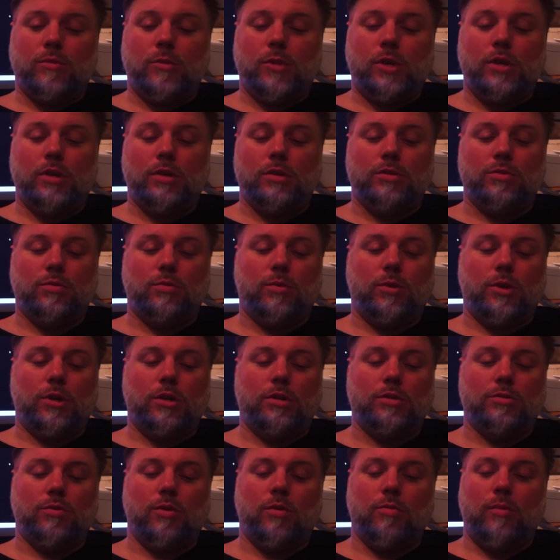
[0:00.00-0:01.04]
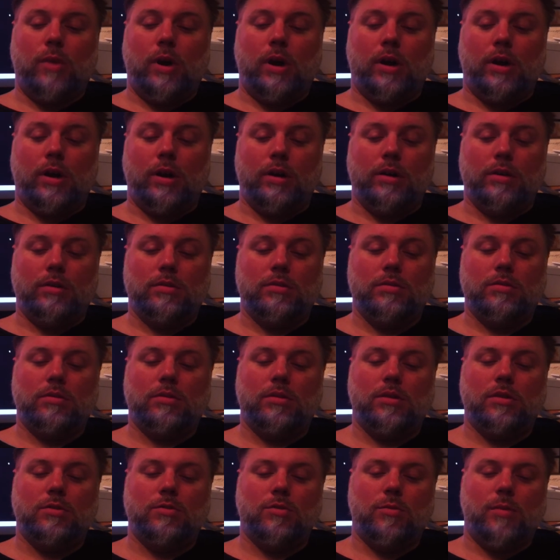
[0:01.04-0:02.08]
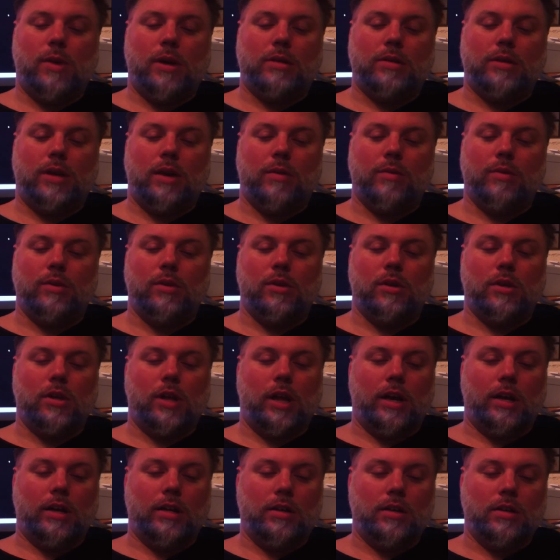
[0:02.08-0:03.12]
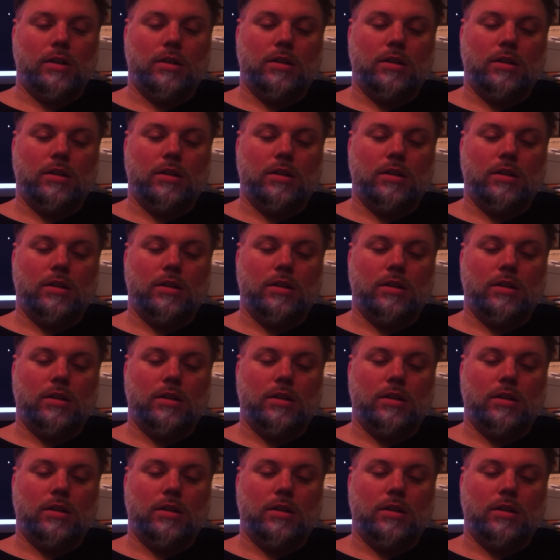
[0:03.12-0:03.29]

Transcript: here's what my day would look like.